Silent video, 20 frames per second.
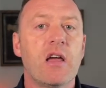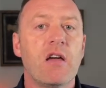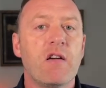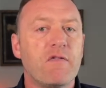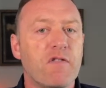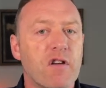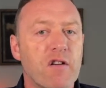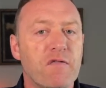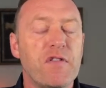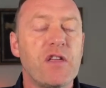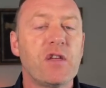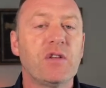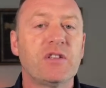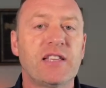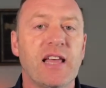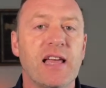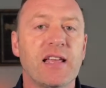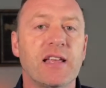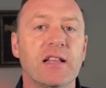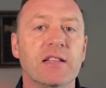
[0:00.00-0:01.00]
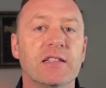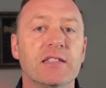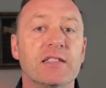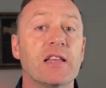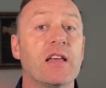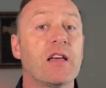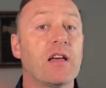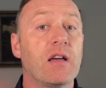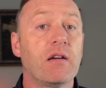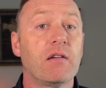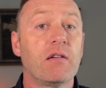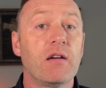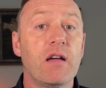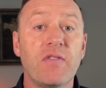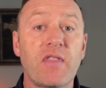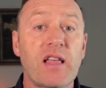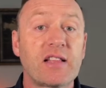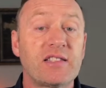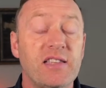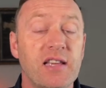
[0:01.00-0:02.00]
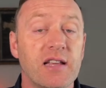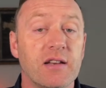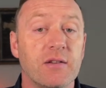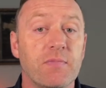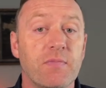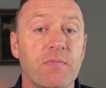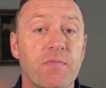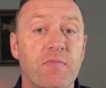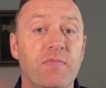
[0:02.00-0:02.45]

for a few seconds, and that's it.